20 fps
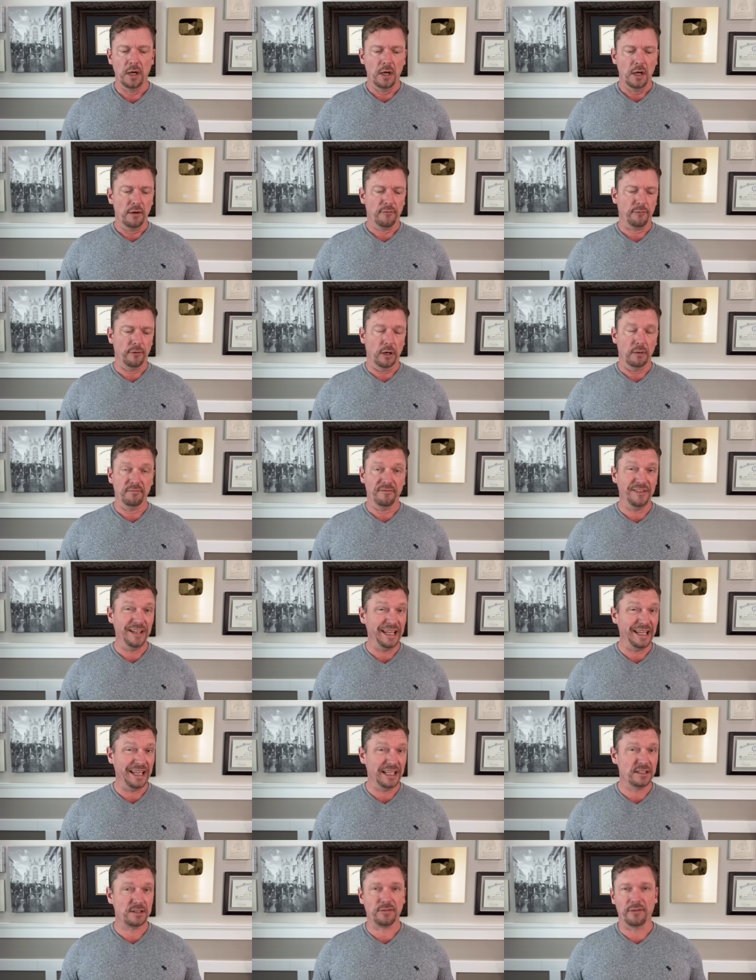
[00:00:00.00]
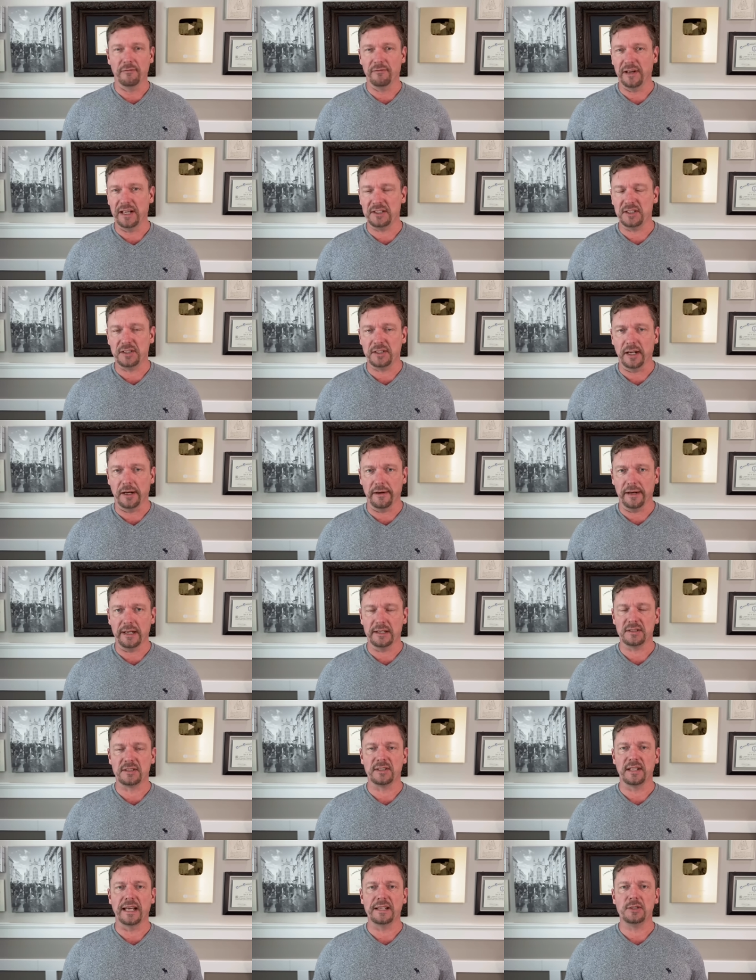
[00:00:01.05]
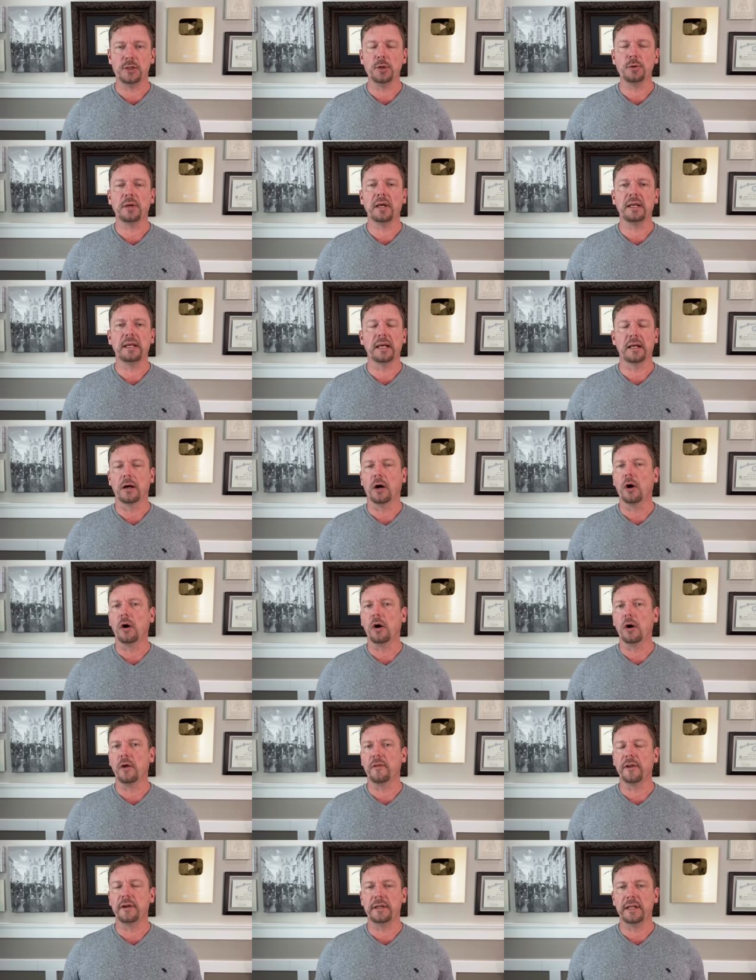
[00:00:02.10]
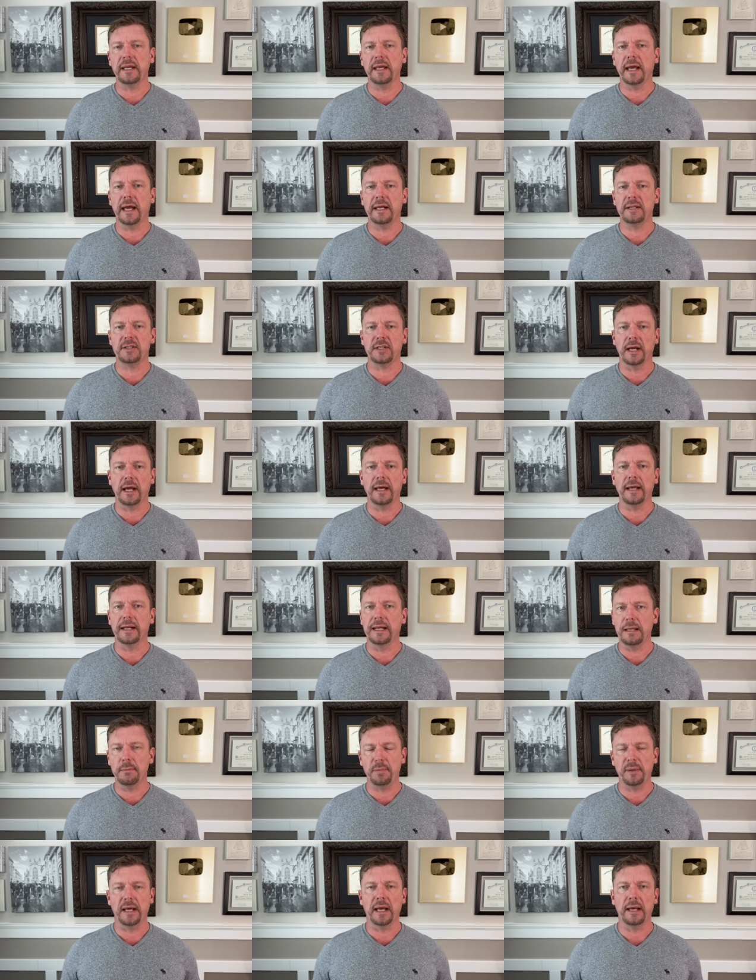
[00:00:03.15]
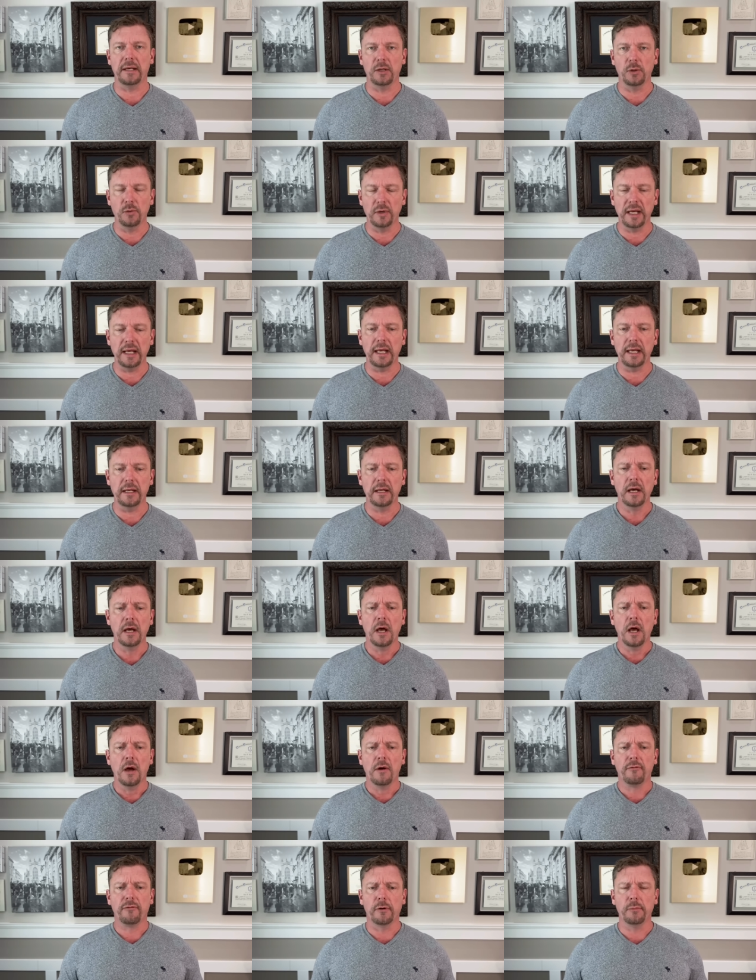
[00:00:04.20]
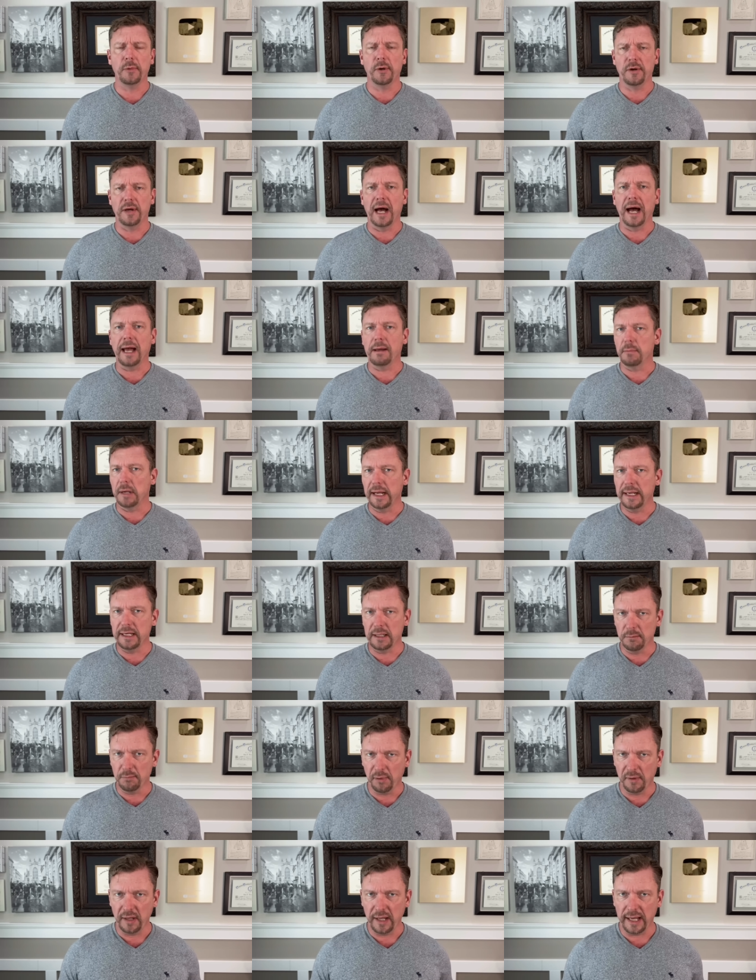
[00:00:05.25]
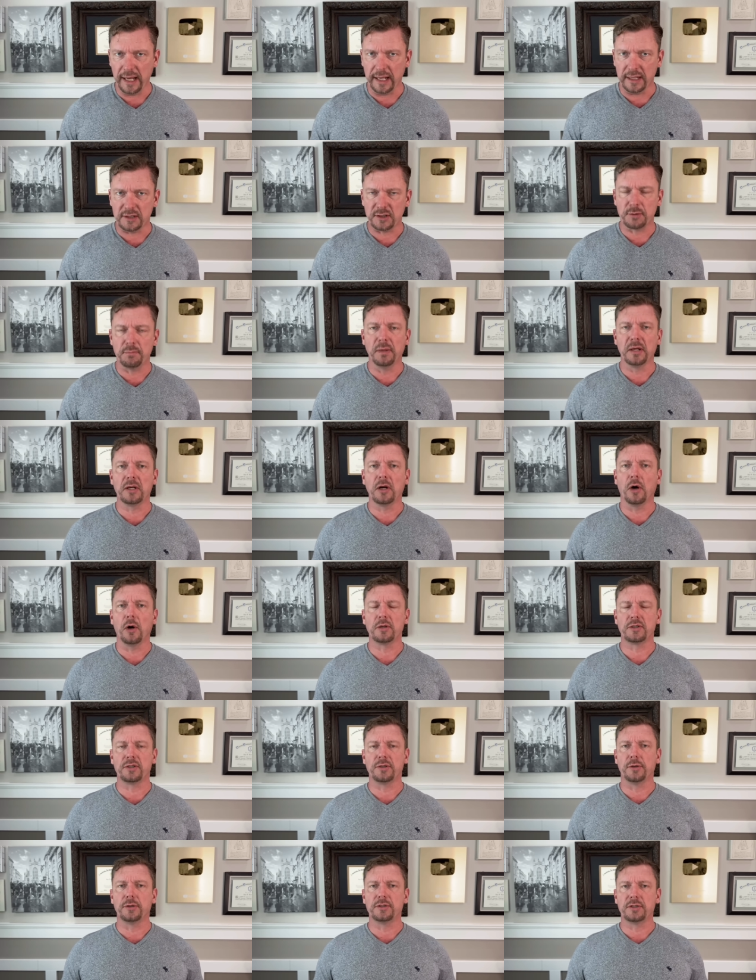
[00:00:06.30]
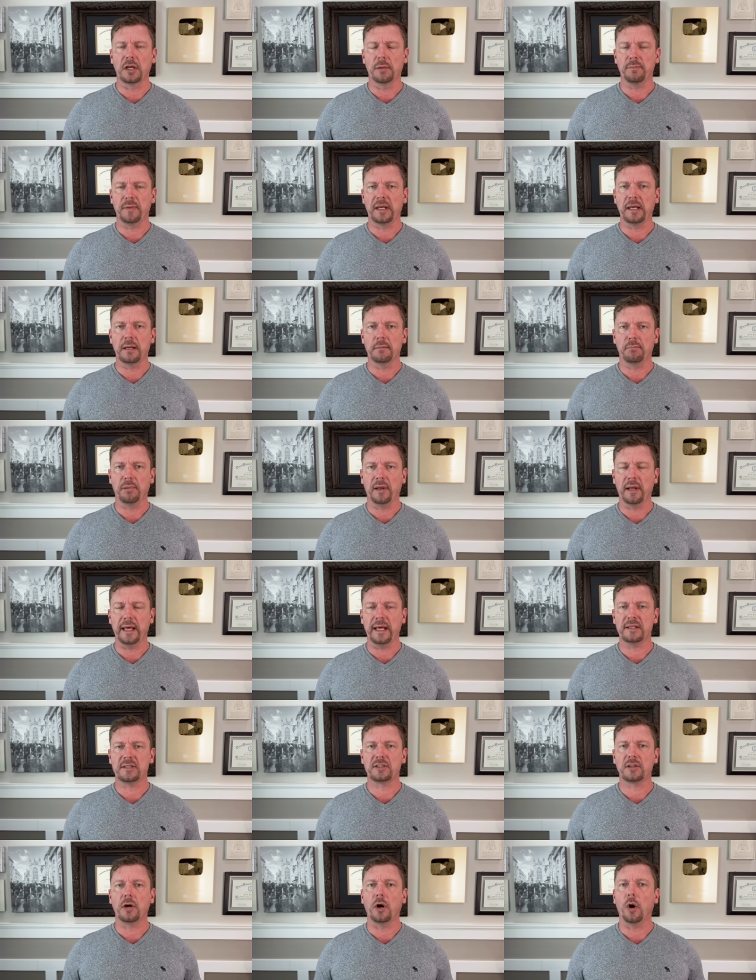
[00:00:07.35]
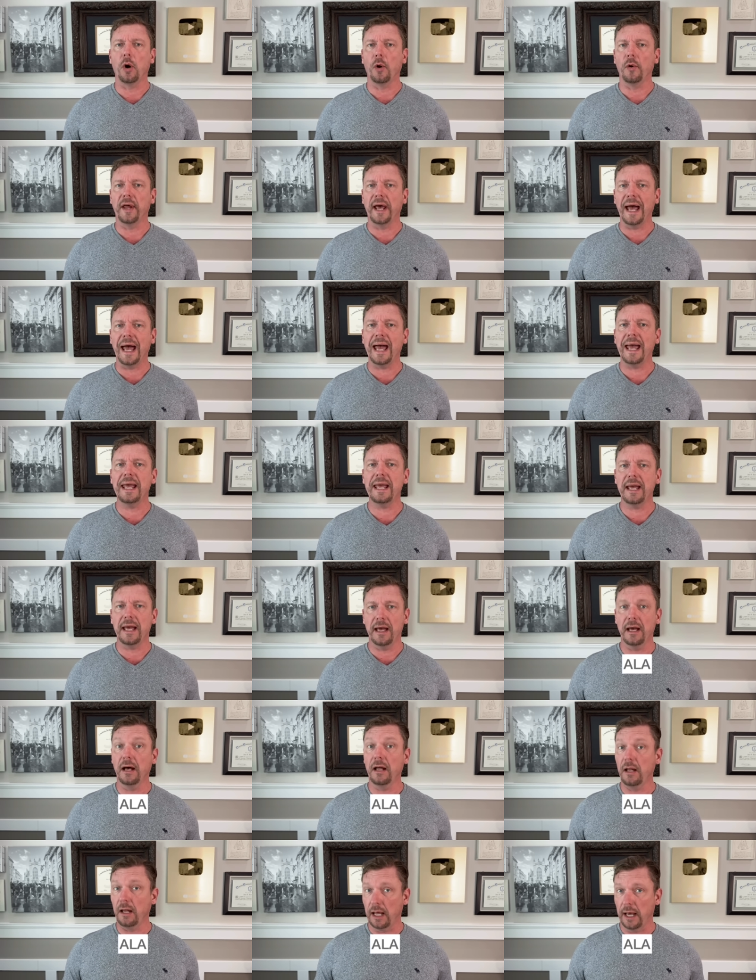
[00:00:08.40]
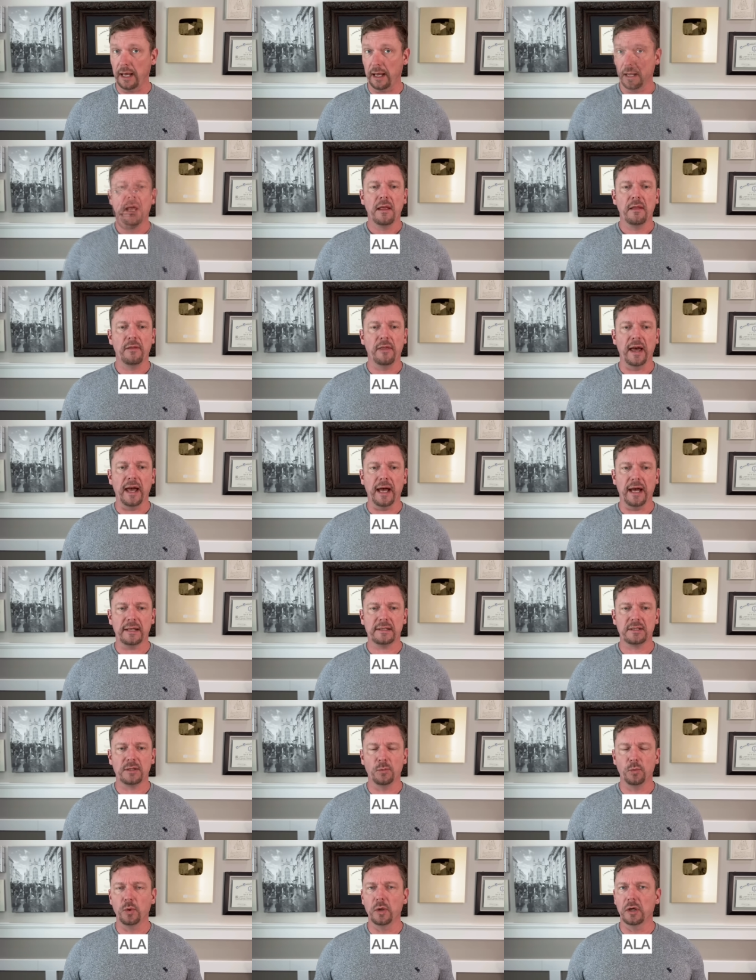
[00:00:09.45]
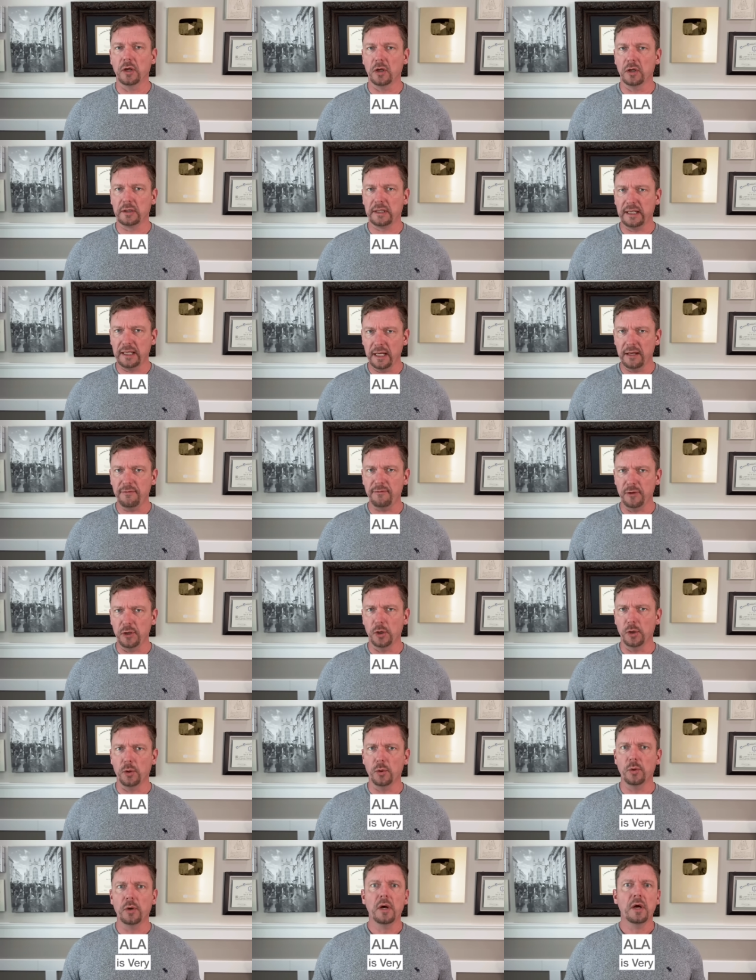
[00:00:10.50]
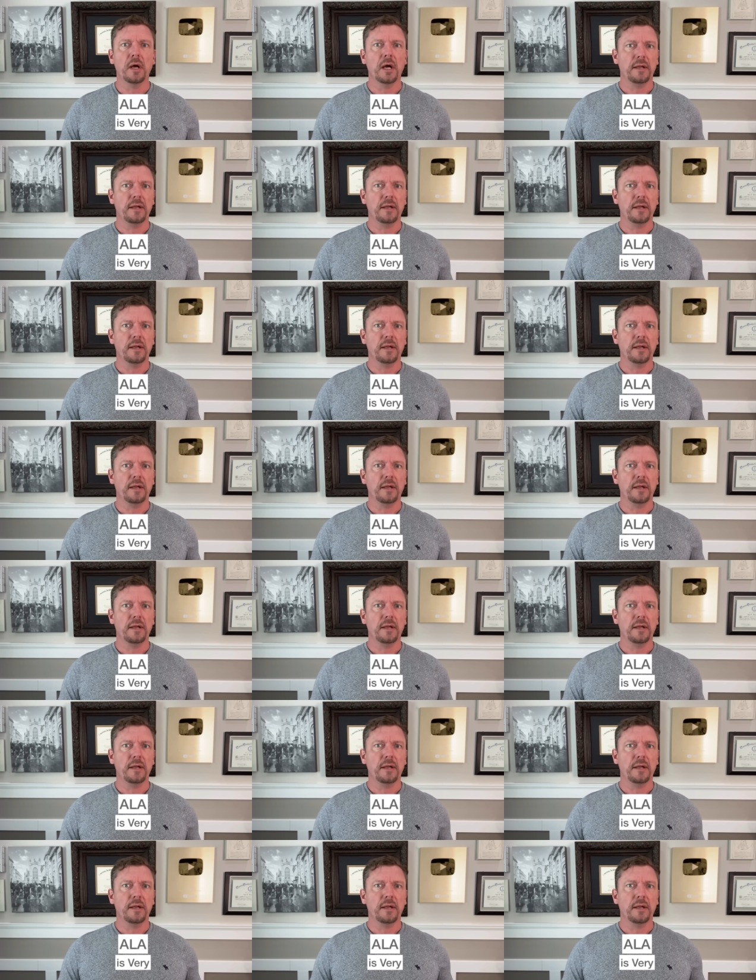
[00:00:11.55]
from vegans, from vegetarians, that you can get all the DHA and EPA you need from your diet by eating plants because there's something in plants called ALA that will give you,